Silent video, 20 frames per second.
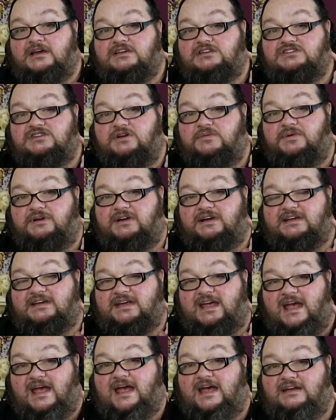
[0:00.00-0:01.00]
So when I
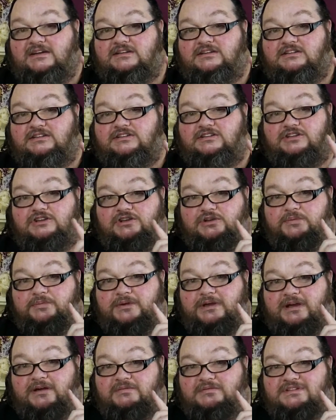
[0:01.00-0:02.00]
candle, you'll
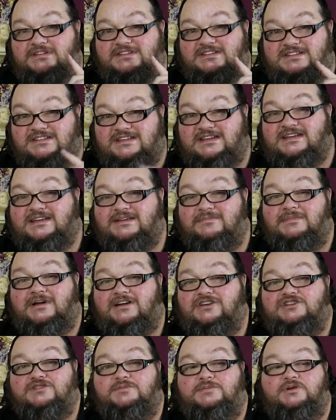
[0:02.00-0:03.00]
be able to see
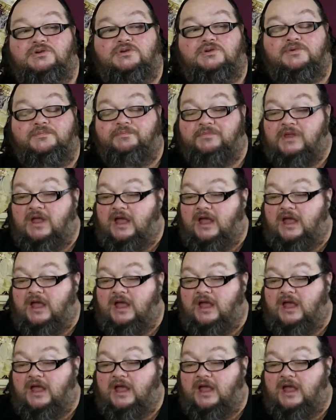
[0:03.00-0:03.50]
much more.